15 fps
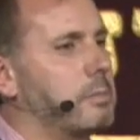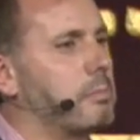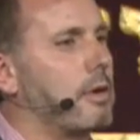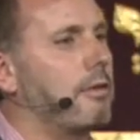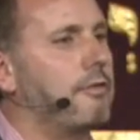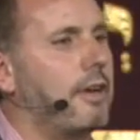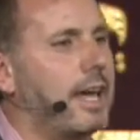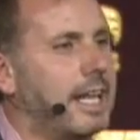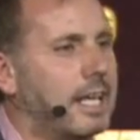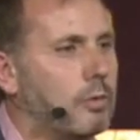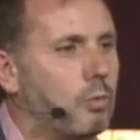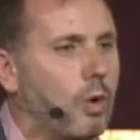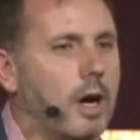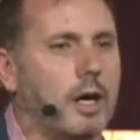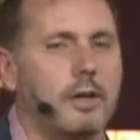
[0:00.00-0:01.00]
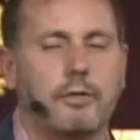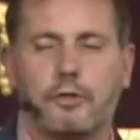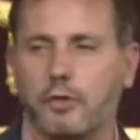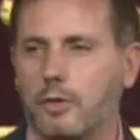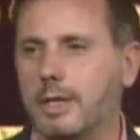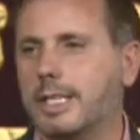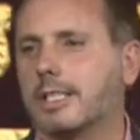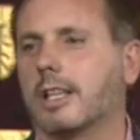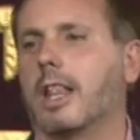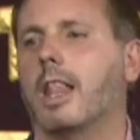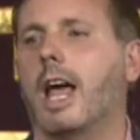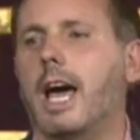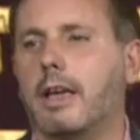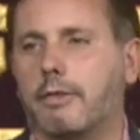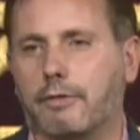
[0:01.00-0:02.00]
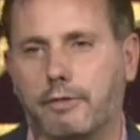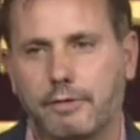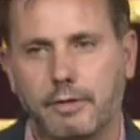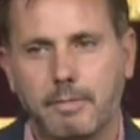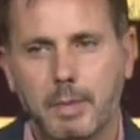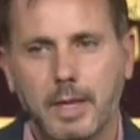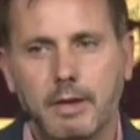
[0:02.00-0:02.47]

prophetic word through his life,